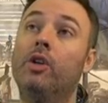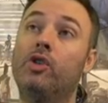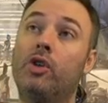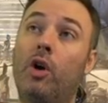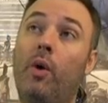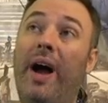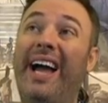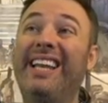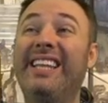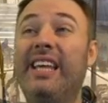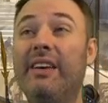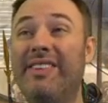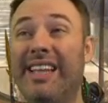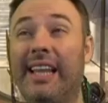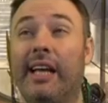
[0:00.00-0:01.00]
So I'd
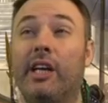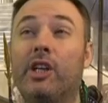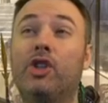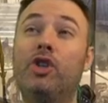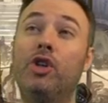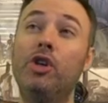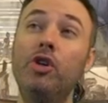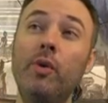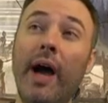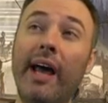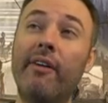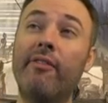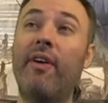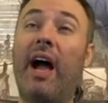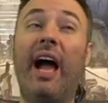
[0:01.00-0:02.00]
give it like a two
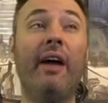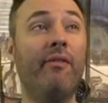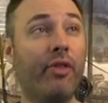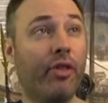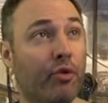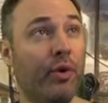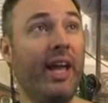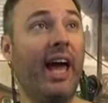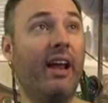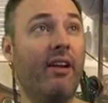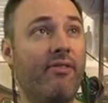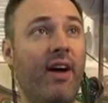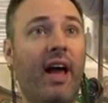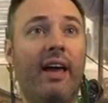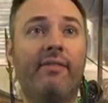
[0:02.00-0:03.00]
out of five, three out
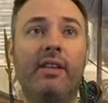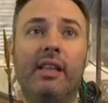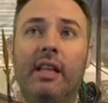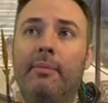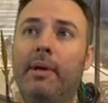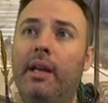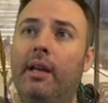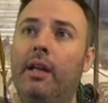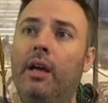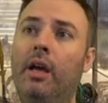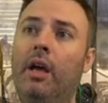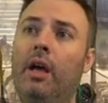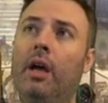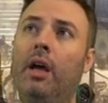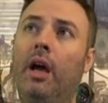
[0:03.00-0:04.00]
of five in limited.
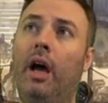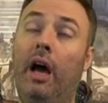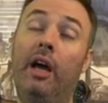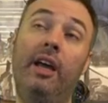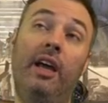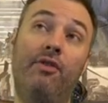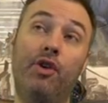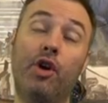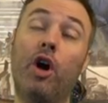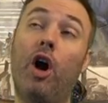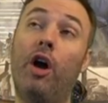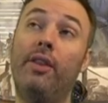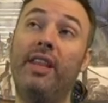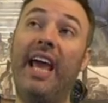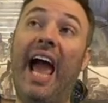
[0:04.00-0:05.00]
Uh, if you're
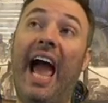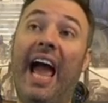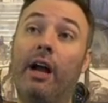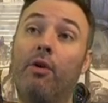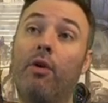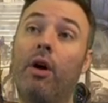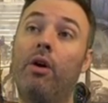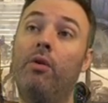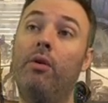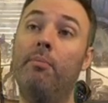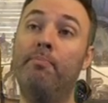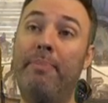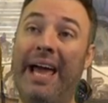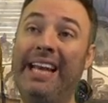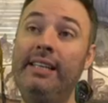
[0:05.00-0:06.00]
on the aggro
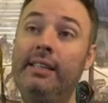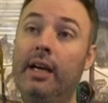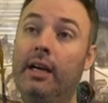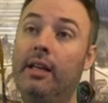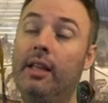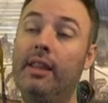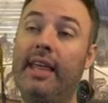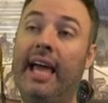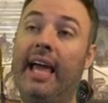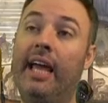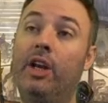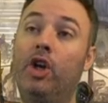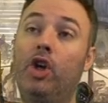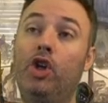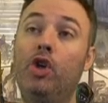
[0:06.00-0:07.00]
bend,
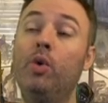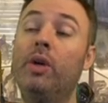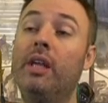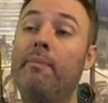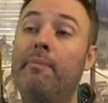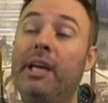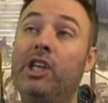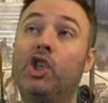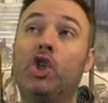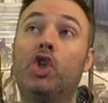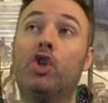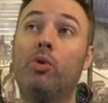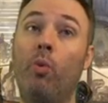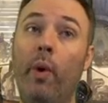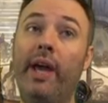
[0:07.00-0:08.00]
then you can be
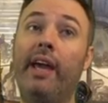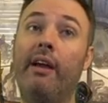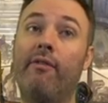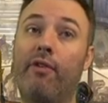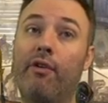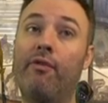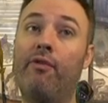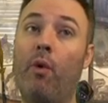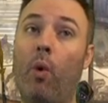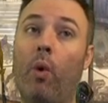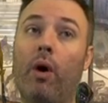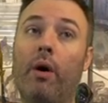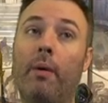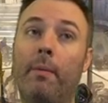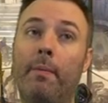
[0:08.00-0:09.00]
swinging for
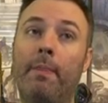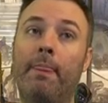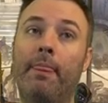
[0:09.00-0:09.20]
four